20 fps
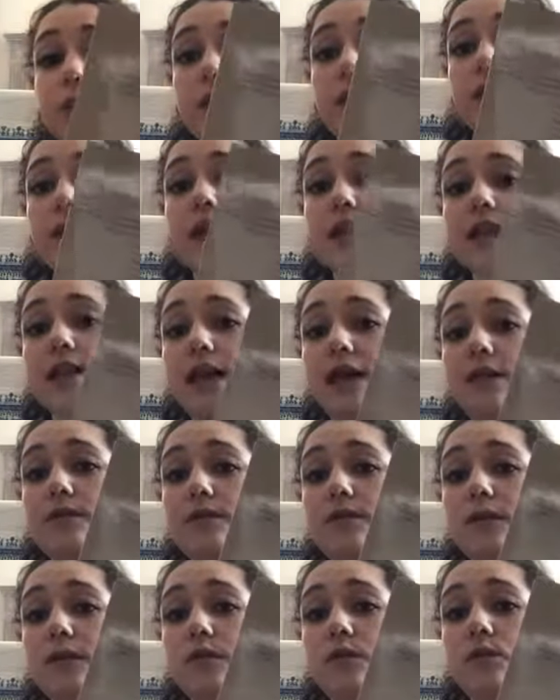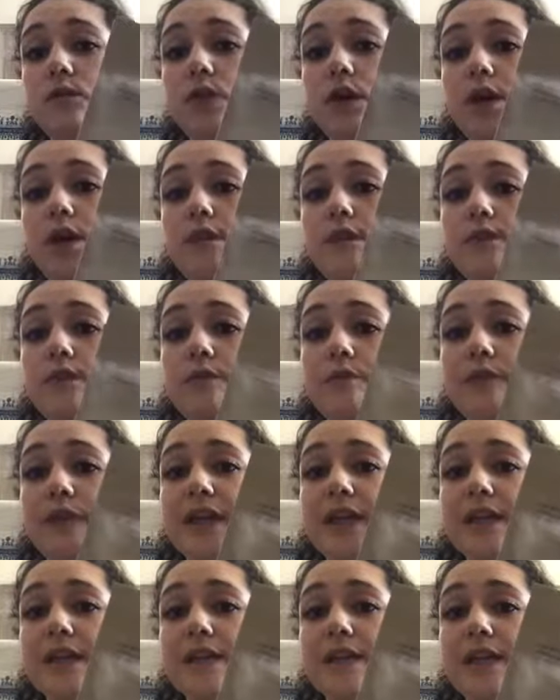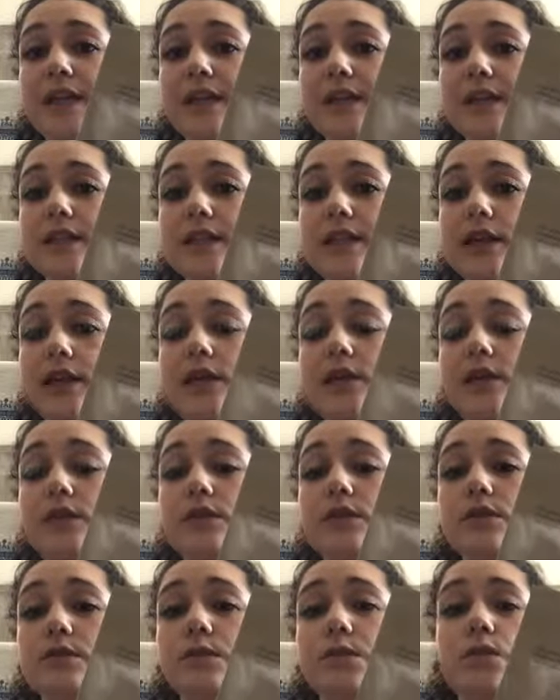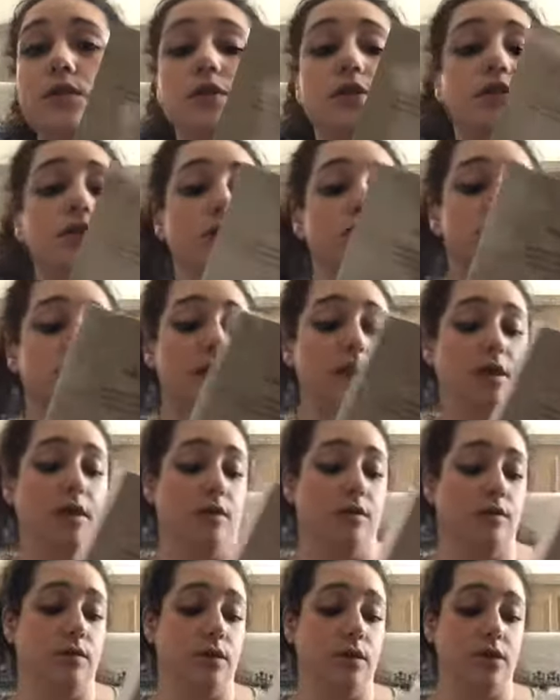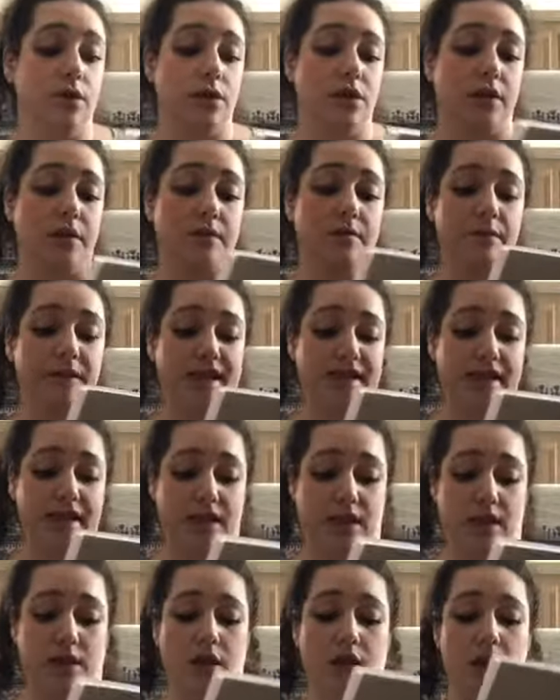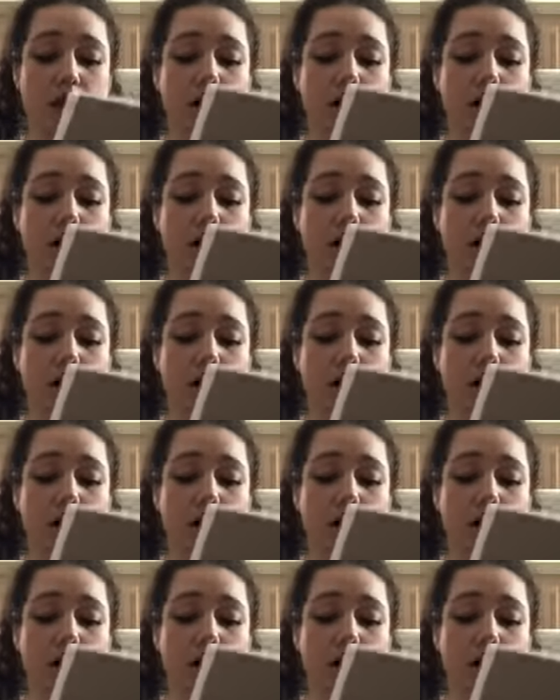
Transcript: I think that was one of the biggest things that I thought was the most interesting with the Charlotte Mason,